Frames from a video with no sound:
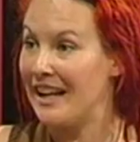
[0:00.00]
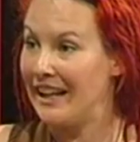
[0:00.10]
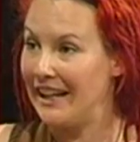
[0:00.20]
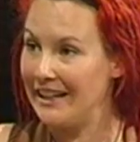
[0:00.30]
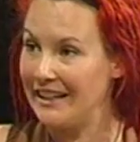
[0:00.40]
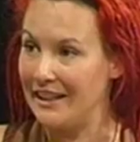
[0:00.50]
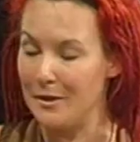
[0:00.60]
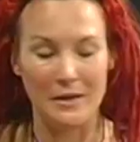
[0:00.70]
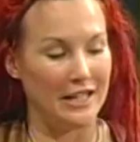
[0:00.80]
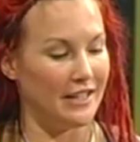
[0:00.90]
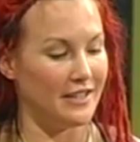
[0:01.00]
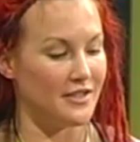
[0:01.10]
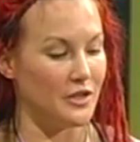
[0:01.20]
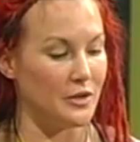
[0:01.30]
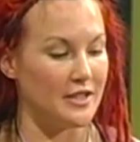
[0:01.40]
Really? Helium
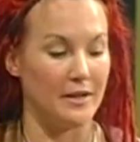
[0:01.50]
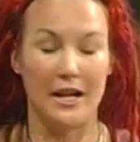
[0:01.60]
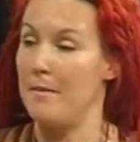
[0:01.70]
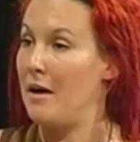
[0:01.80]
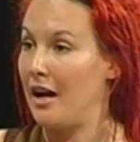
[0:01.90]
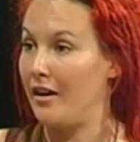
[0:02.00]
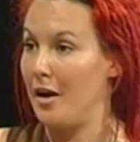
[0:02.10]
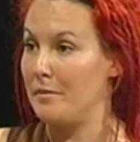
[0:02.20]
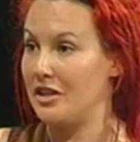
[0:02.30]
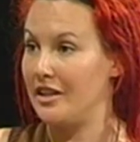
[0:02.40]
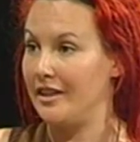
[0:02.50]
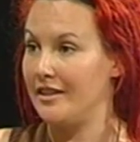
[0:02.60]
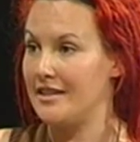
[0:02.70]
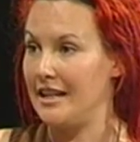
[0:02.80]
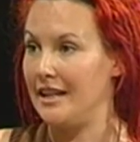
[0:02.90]
is used in MRI
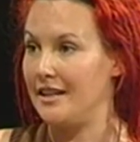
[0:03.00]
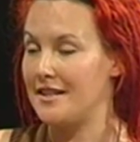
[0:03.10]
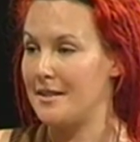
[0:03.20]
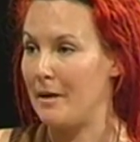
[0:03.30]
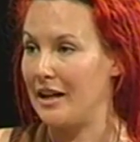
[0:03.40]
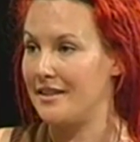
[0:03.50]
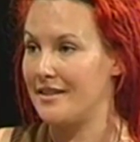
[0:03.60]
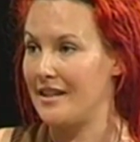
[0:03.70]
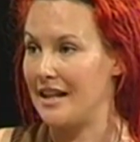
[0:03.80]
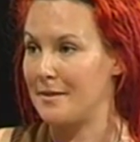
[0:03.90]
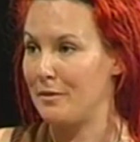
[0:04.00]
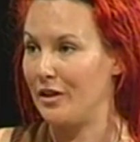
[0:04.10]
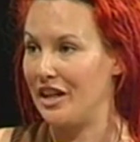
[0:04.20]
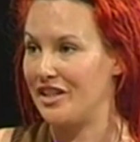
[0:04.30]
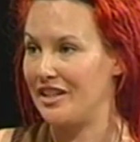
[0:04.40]
machines in space
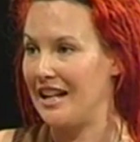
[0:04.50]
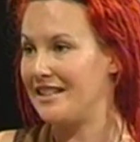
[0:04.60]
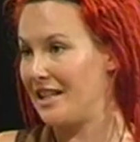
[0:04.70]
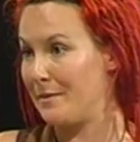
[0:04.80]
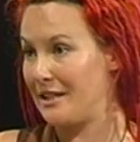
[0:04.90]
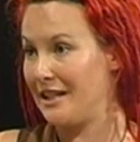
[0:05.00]
exploration and deep sea